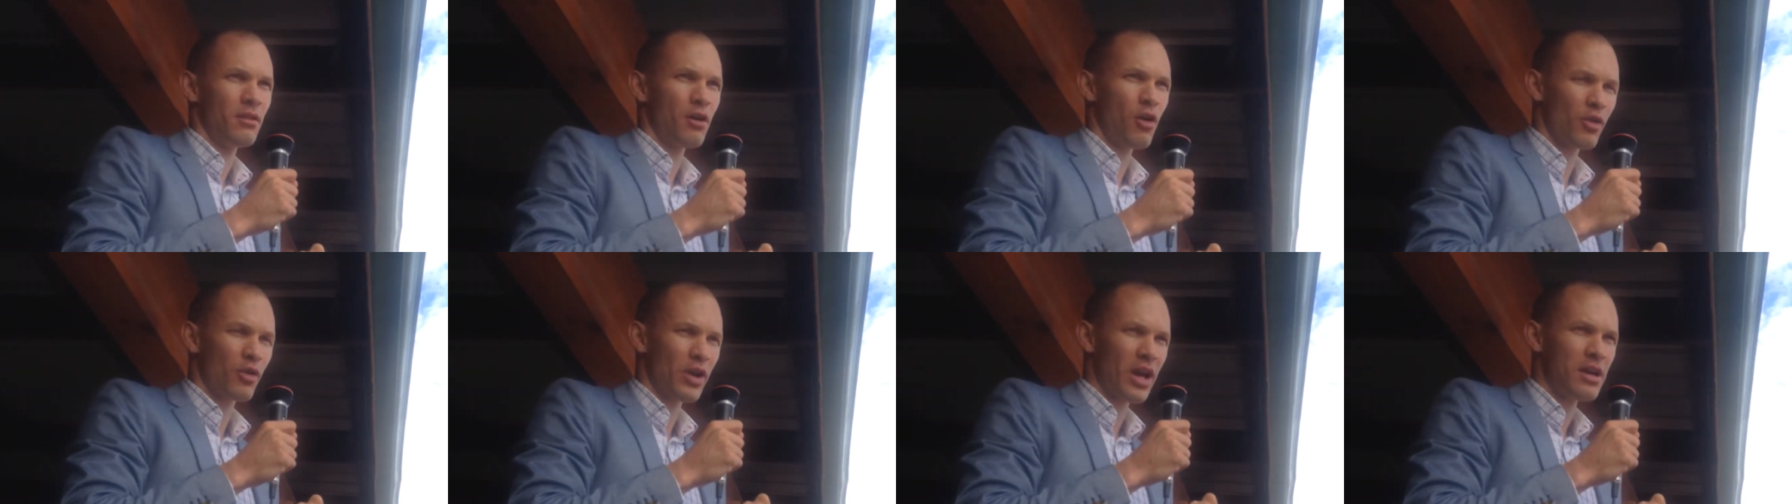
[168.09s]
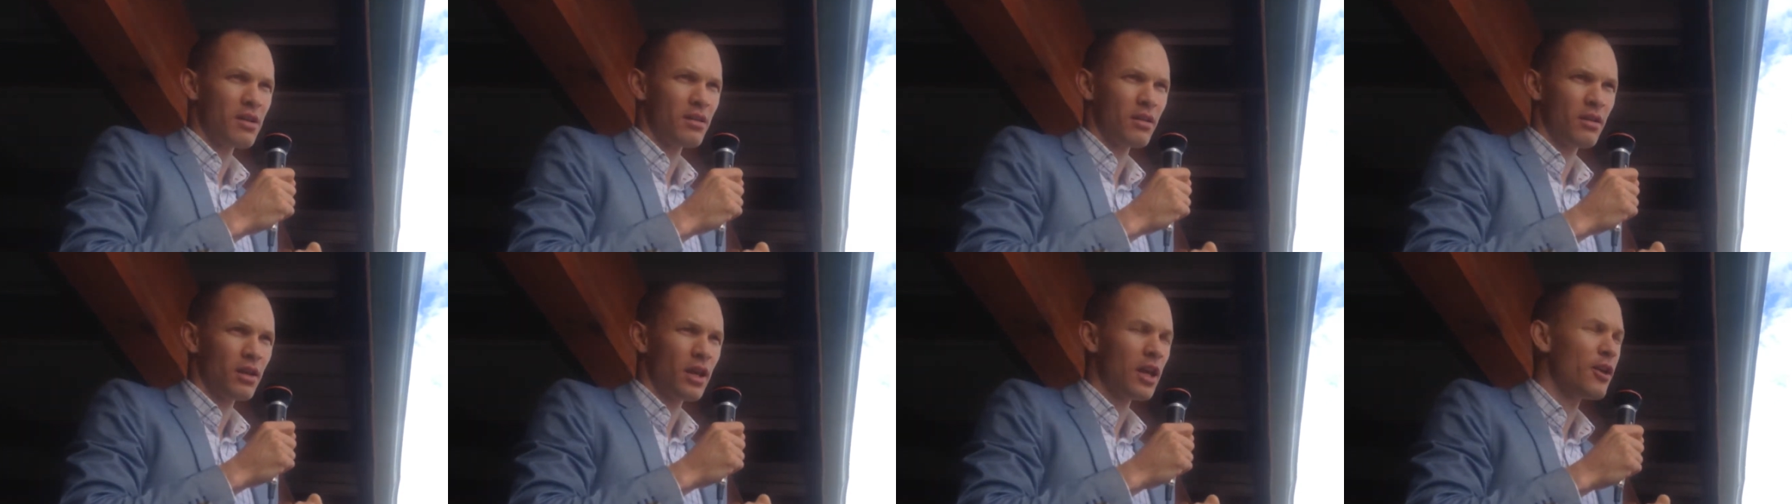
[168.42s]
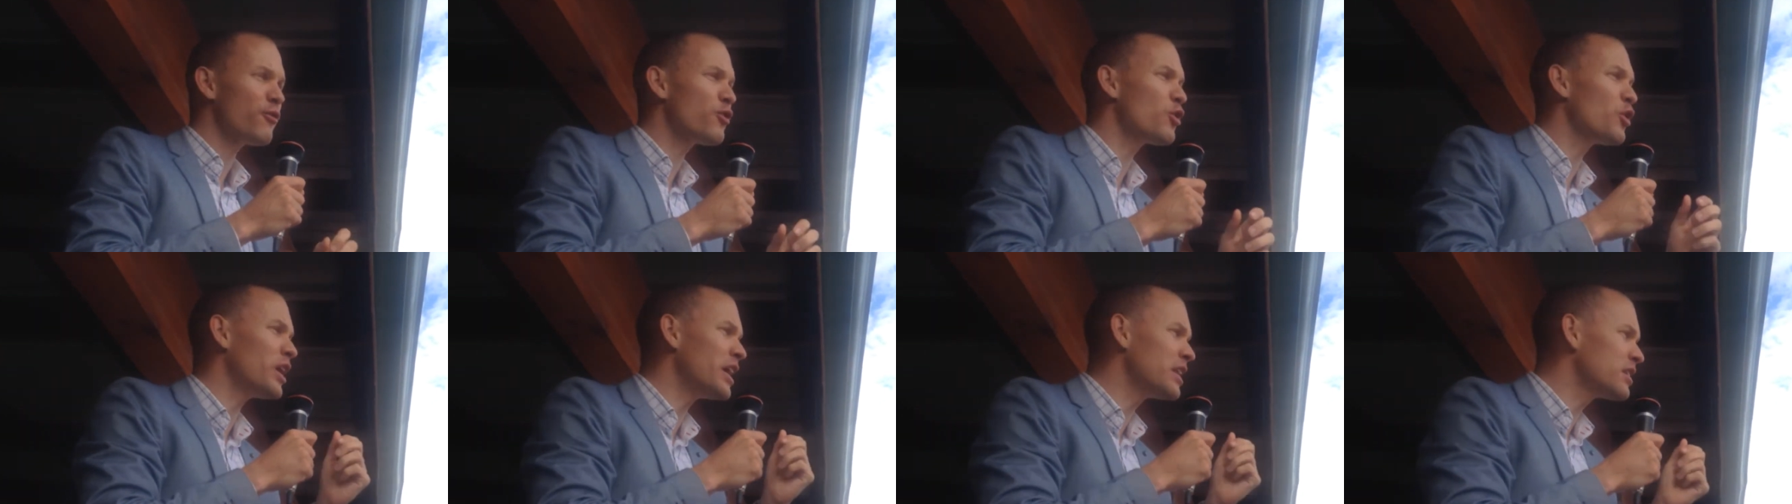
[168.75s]
Okay?
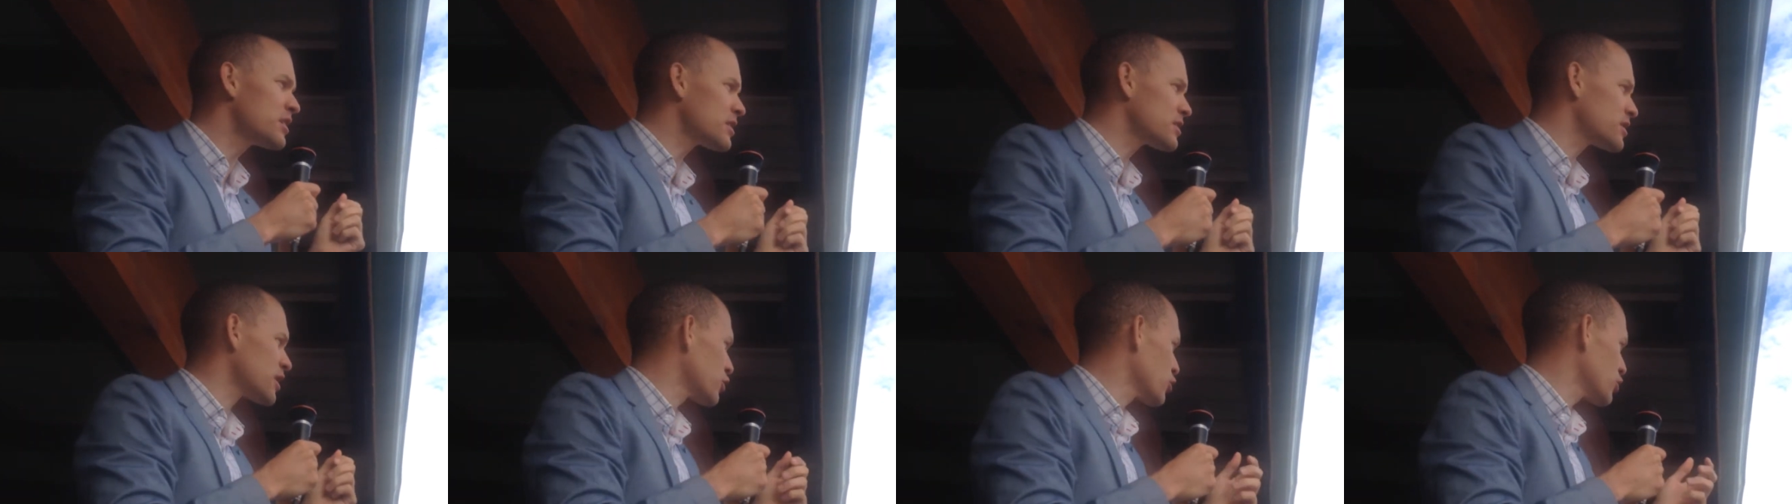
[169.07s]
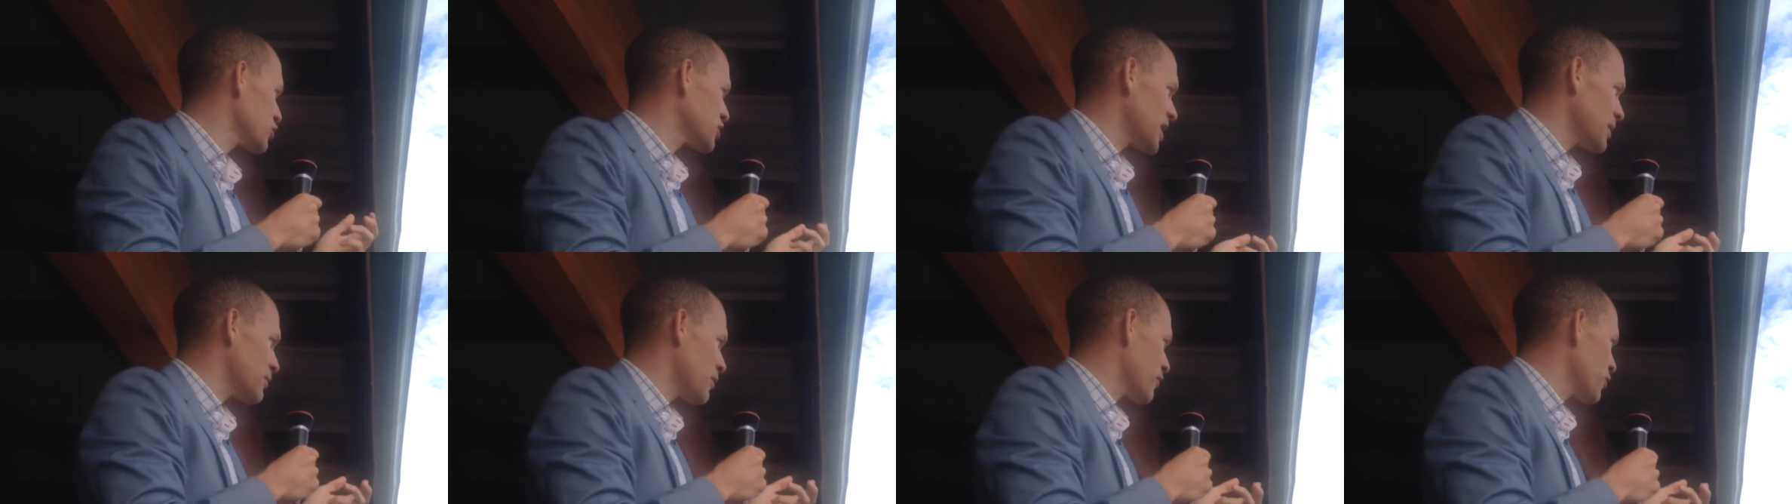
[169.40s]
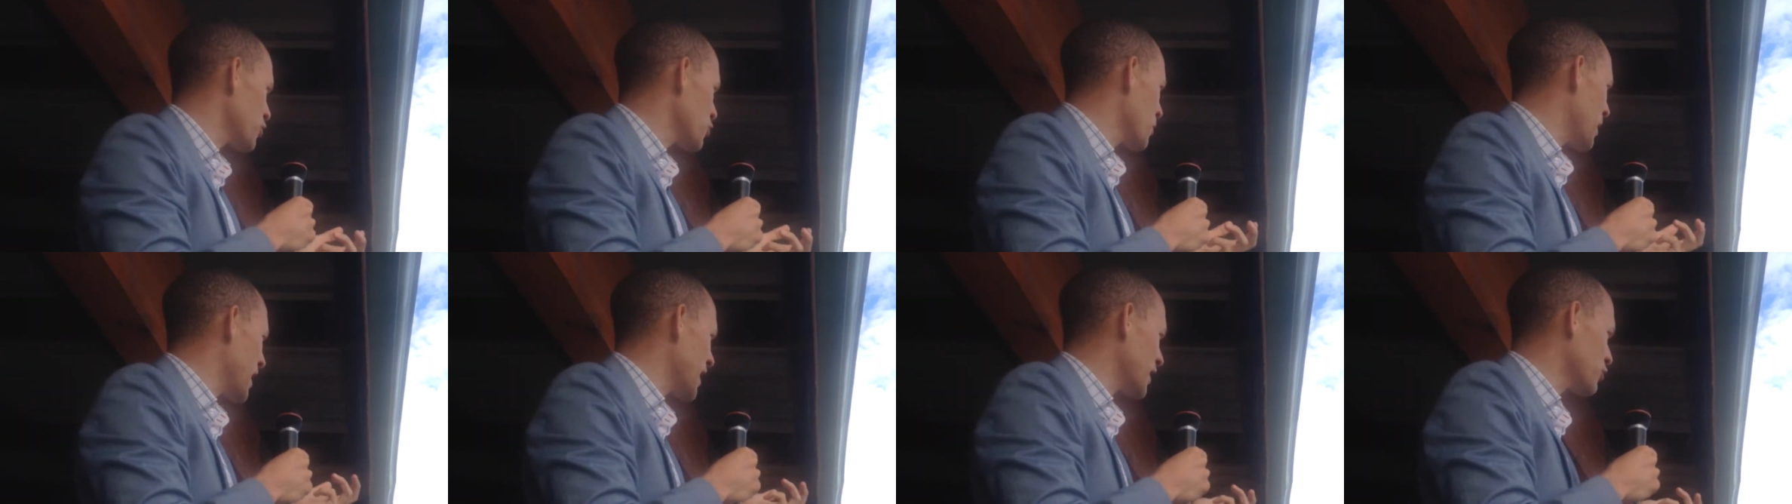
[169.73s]
If you're interested, because some
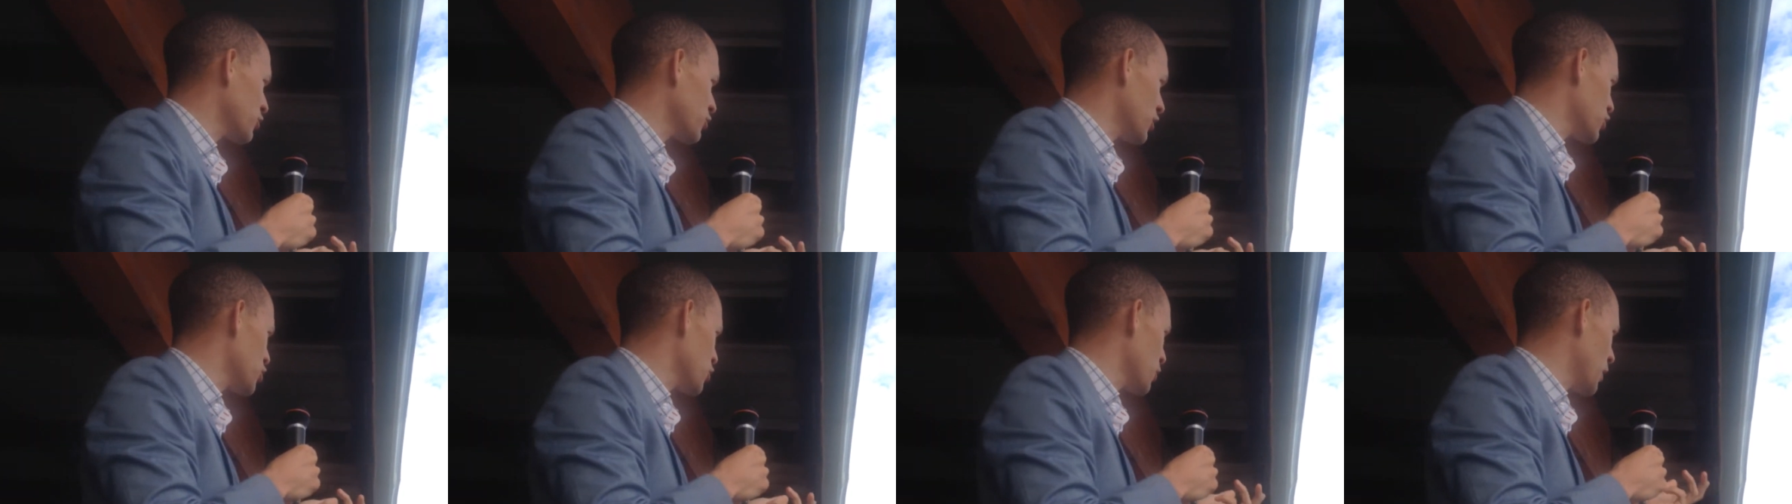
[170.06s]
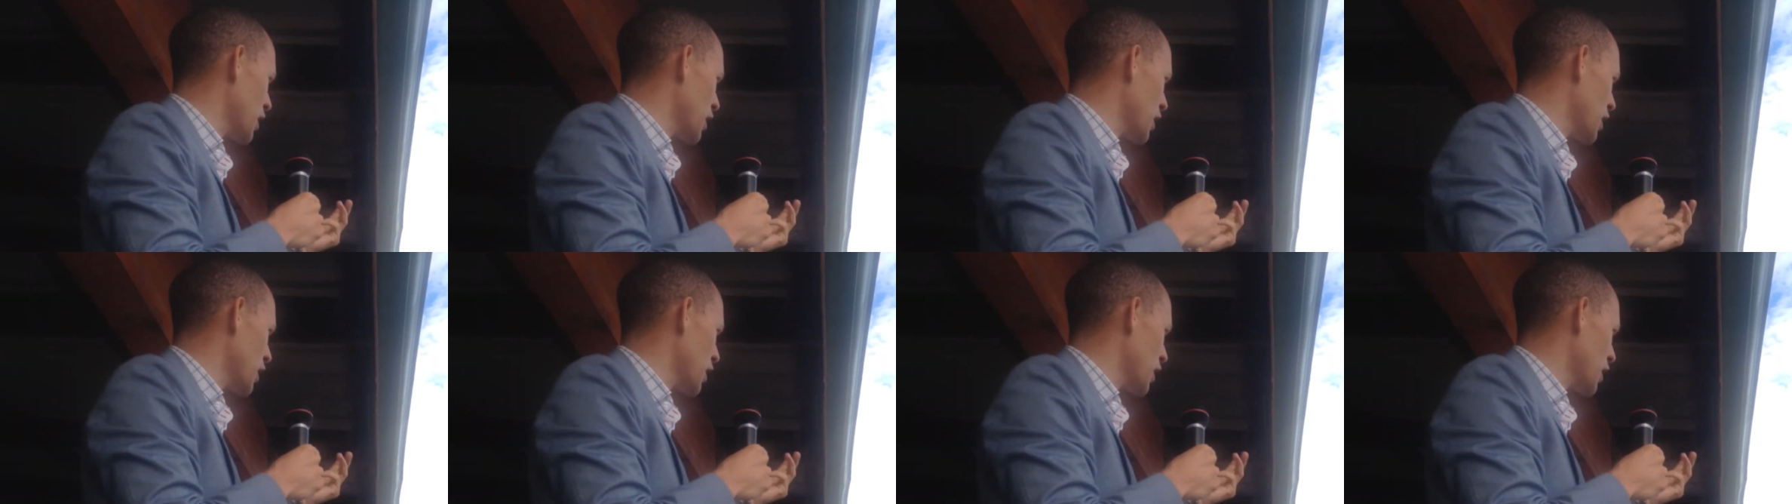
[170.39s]
of you might not,